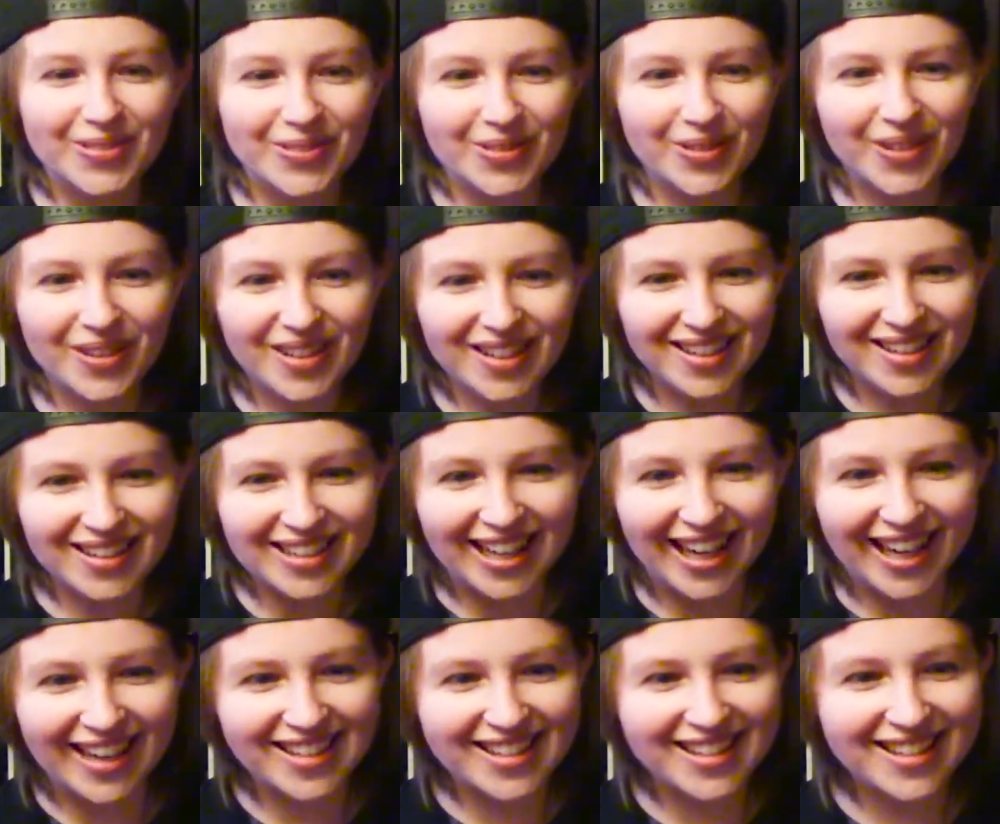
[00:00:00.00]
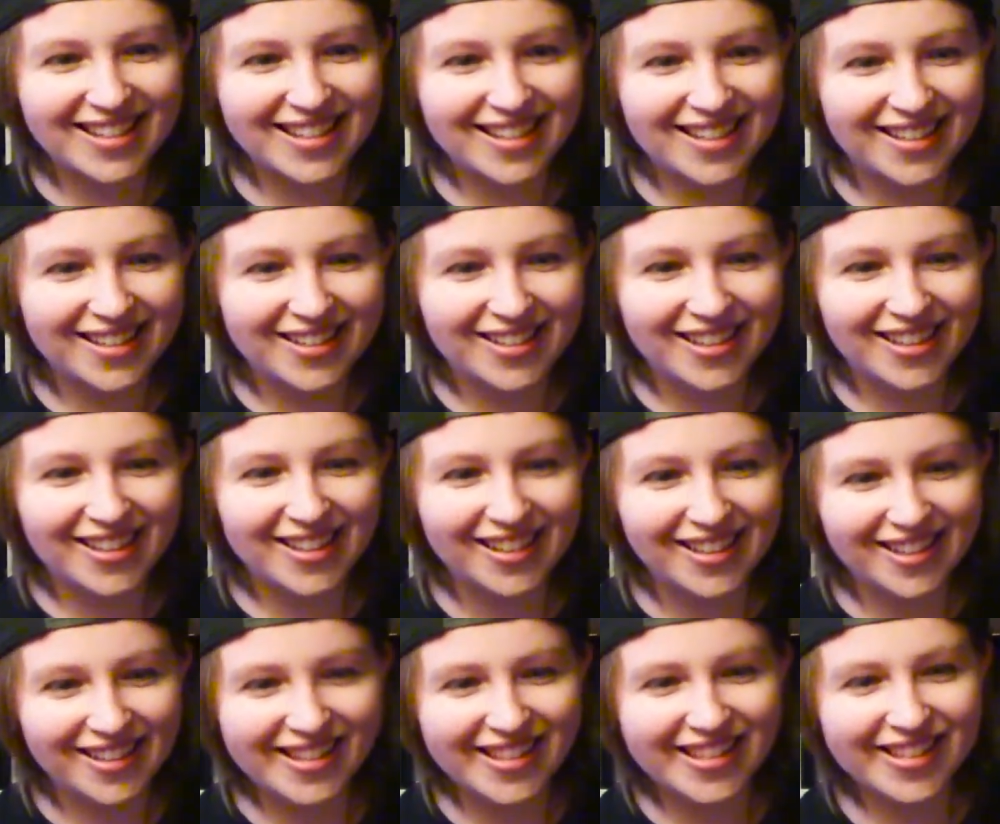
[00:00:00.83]
for our next
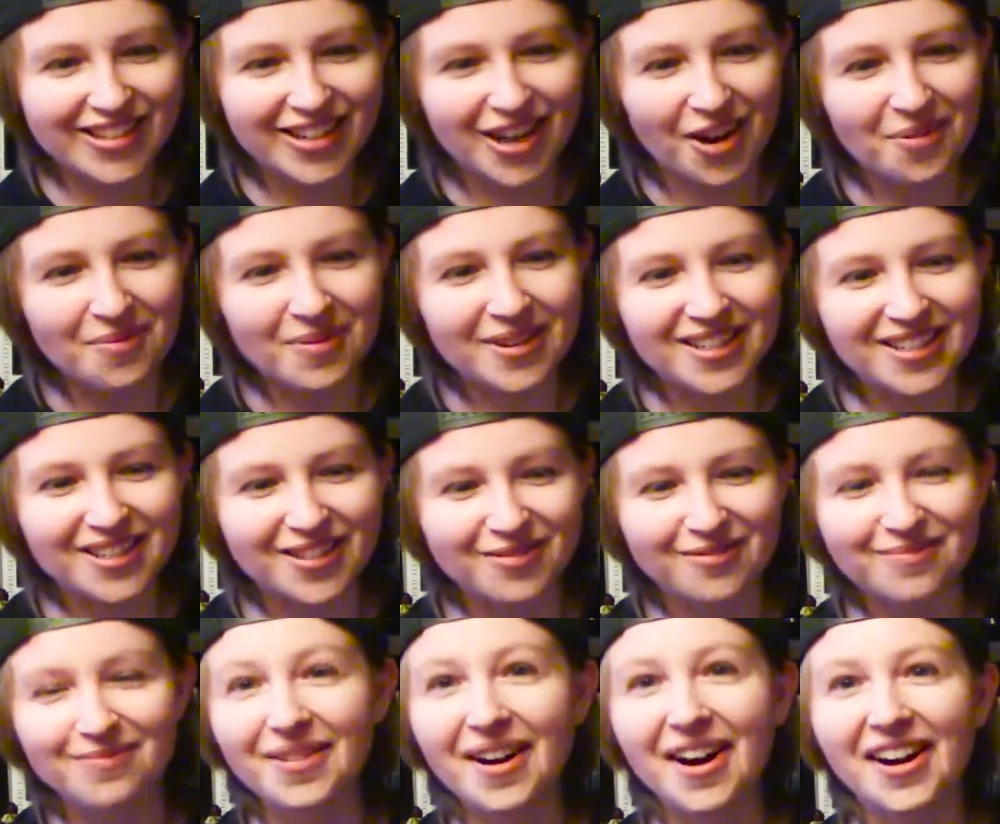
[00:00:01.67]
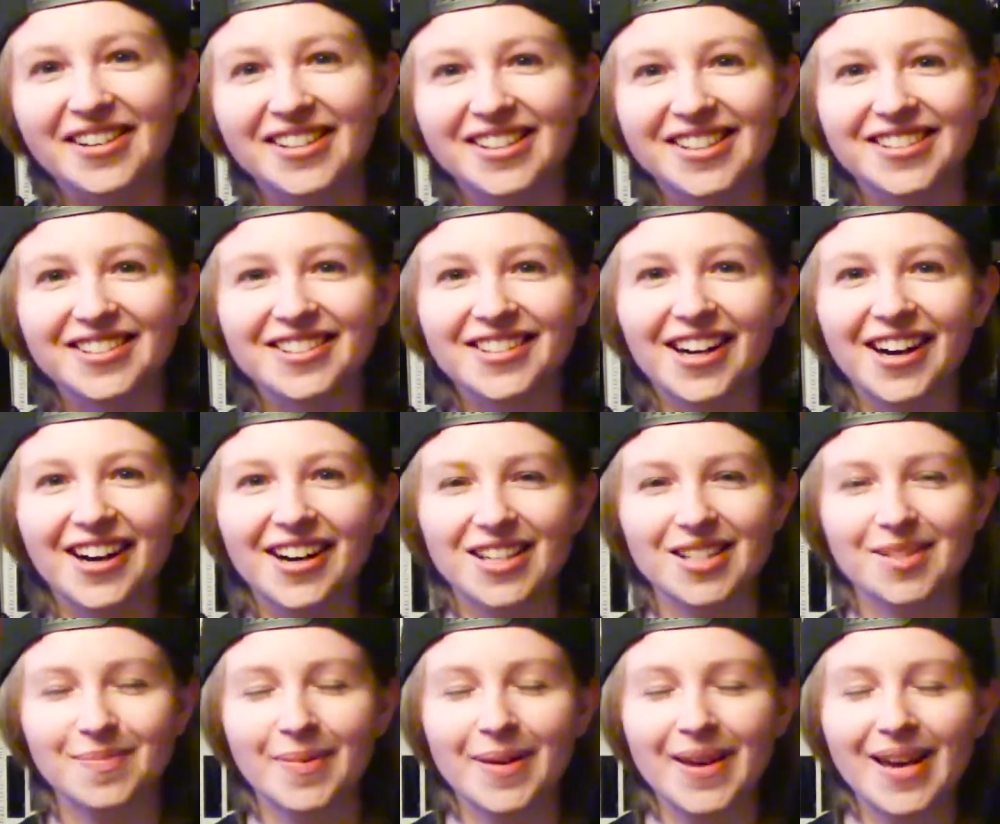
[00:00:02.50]
installment of Practical
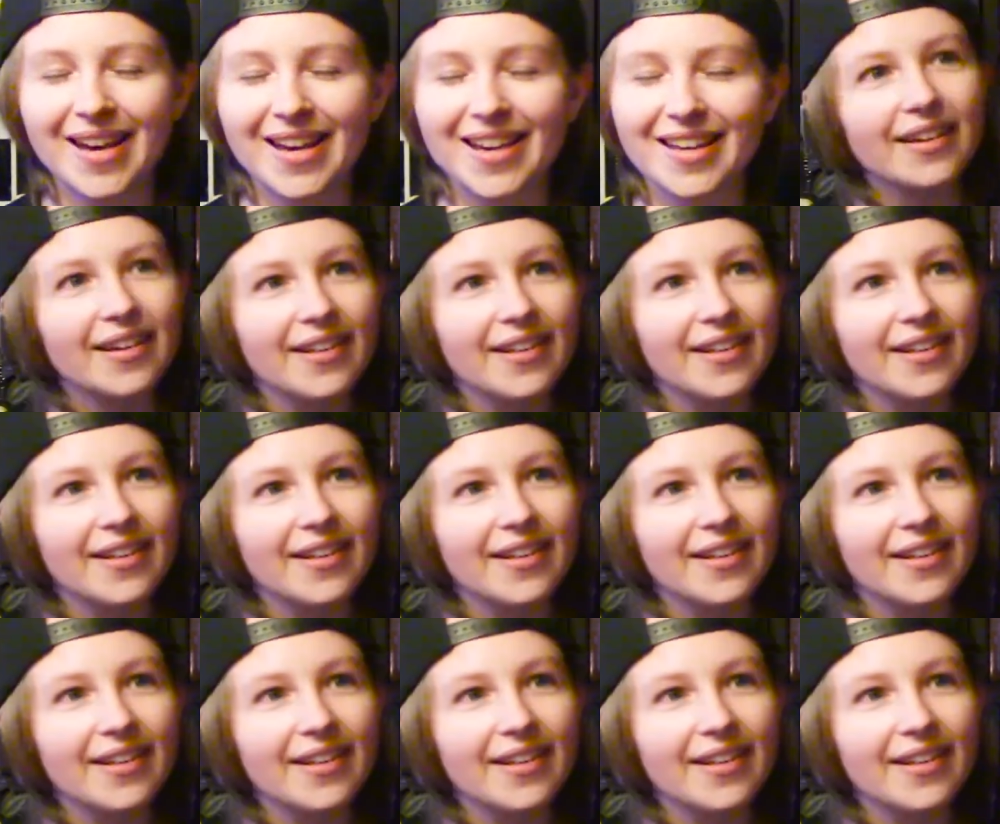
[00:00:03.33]
Cosplay?